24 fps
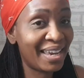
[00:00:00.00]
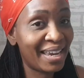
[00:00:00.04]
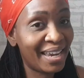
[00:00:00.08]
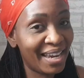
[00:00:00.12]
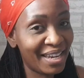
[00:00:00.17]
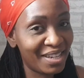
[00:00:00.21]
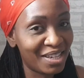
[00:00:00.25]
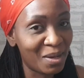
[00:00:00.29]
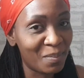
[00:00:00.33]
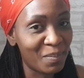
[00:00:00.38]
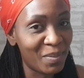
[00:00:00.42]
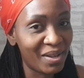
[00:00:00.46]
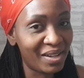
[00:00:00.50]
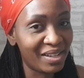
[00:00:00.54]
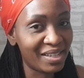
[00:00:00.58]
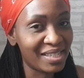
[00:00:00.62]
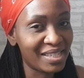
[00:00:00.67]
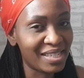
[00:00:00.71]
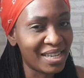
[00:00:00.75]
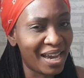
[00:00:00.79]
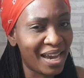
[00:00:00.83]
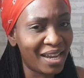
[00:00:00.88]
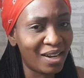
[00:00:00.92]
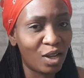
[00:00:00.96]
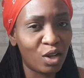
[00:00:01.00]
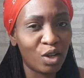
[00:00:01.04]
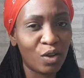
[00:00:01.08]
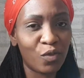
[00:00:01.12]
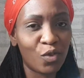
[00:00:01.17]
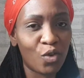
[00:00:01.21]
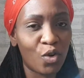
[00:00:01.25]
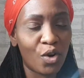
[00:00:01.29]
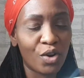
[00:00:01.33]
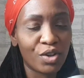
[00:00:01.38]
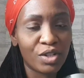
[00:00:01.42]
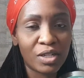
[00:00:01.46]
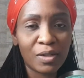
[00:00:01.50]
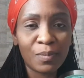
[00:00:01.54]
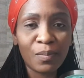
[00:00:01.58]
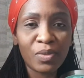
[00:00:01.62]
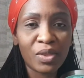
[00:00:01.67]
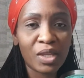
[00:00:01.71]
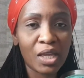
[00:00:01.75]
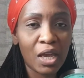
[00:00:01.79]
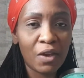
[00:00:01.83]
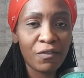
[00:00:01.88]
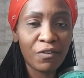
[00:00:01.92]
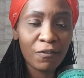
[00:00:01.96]
let me know in the comment section
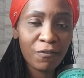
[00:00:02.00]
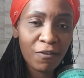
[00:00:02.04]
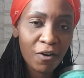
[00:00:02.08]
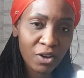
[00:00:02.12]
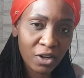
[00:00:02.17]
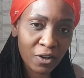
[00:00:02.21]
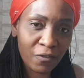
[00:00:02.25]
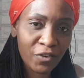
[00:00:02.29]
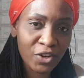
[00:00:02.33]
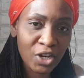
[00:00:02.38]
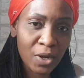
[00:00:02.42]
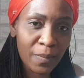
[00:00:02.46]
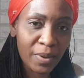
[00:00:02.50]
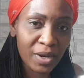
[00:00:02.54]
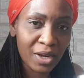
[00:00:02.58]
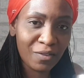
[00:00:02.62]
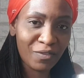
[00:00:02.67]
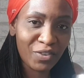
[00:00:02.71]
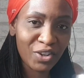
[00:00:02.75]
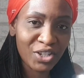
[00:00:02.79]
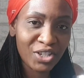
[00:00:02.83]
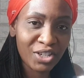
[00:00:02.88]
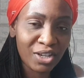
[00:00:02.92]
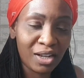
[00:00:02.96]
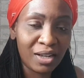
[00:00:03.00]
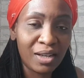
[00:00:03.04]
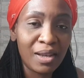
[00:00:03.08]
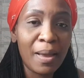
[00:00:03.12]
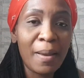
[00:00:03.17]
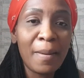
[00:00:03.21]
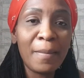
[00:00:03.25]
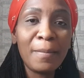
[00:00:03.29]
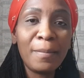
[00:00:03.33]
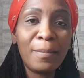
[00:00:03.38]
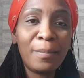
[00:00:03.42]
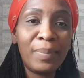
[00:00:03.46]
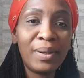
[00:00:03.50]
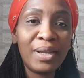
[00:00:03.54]
and I will make more videos regarding this.